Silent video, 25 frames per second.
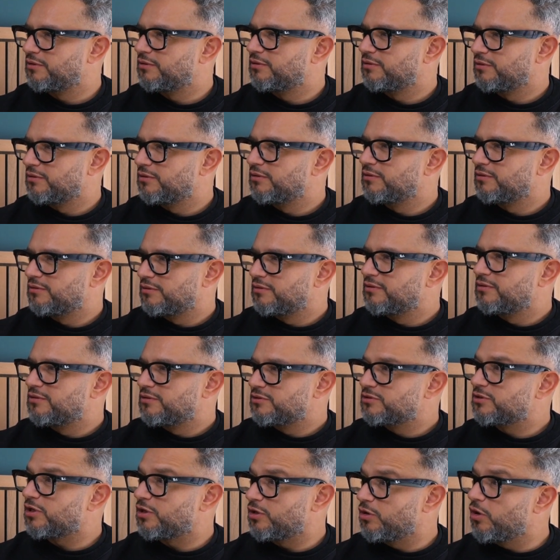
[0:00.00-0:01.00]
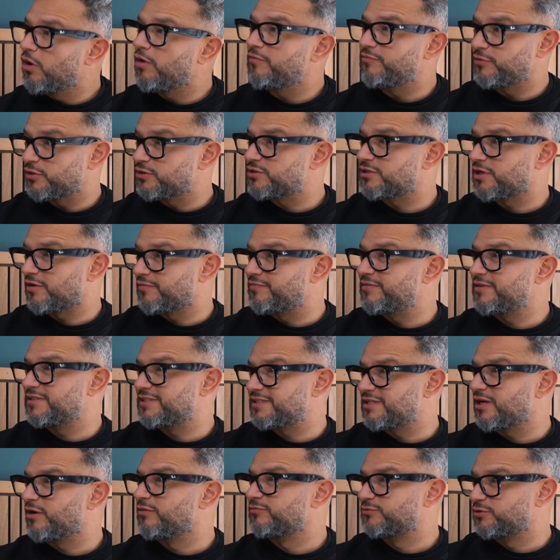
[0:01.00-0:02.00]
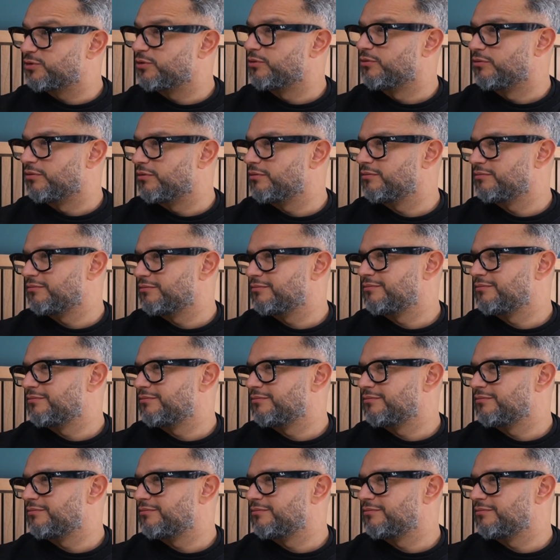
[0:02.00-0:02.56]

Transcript: So a lot of your stuff is self-taught.